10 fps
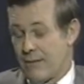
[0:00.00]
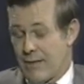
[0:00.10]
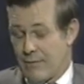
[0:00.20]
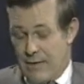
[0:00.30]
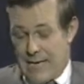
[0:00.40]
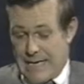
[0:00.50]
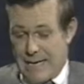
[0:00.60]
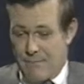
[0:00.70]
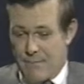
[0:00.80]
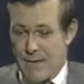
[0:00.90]
never any
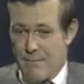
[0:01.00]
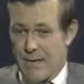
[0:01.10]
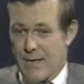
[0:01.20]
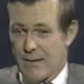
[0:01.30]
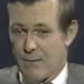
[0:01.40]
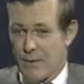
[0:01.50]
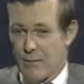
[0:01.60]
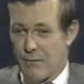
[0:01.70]
doubt in my mind that with a